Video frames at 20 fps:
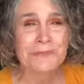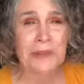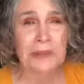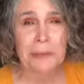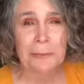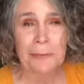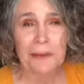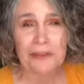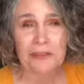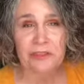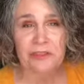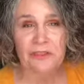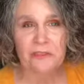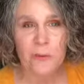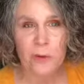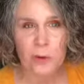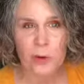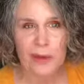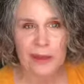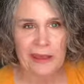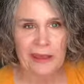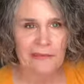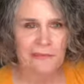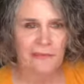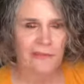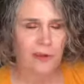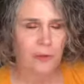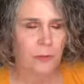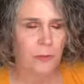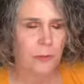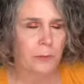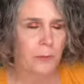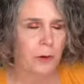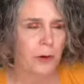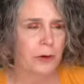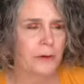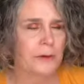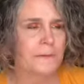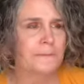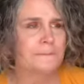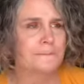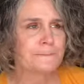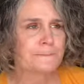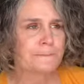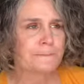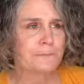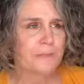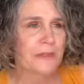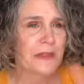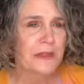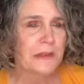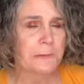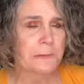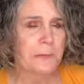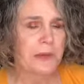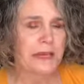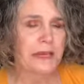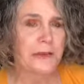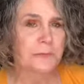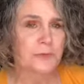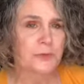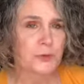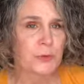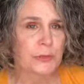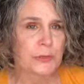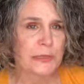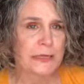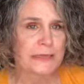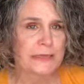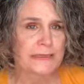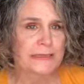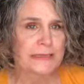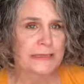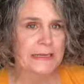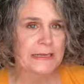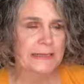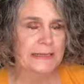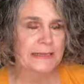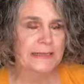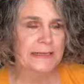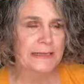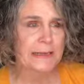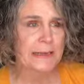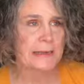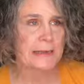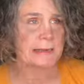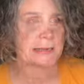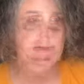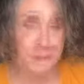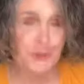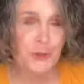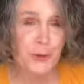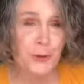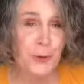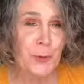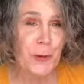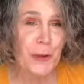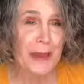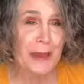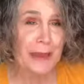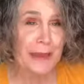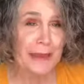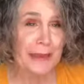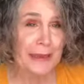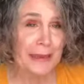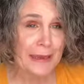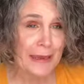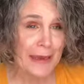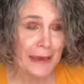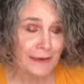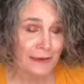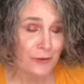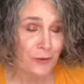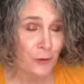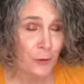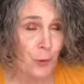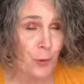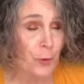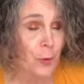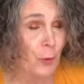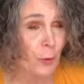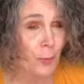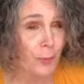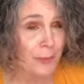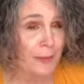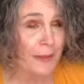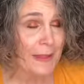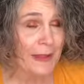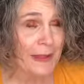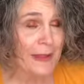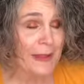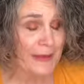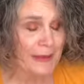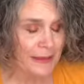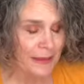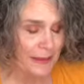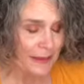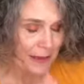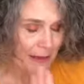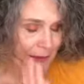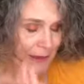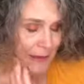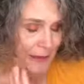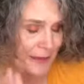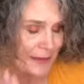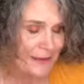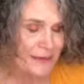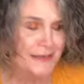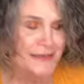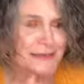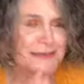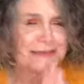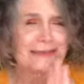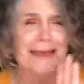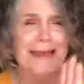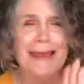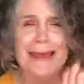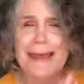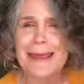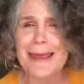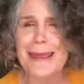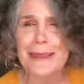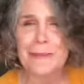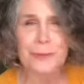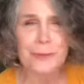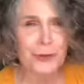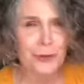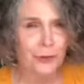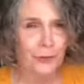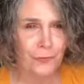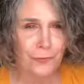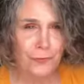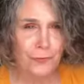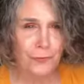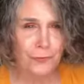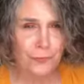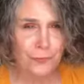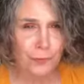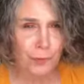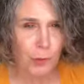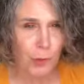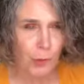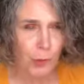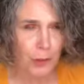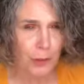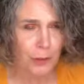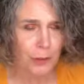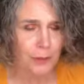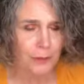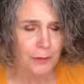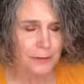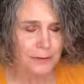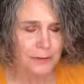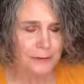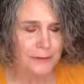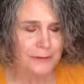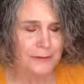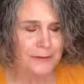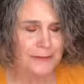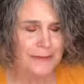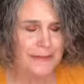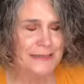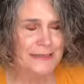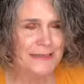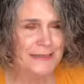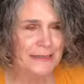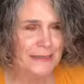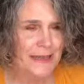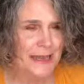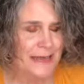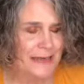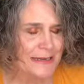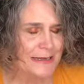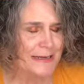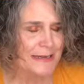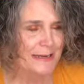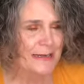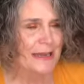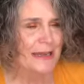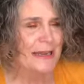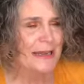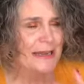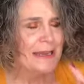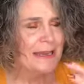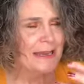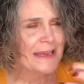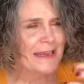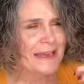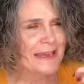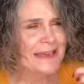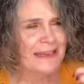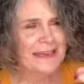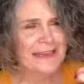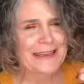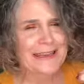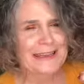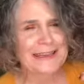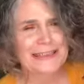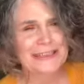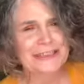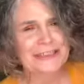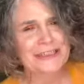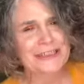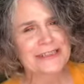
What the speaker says: about the 4.5 hour mark. Then it becomes really a skin scent. So Kenneth Cole Black is a beautiful floral scent. It's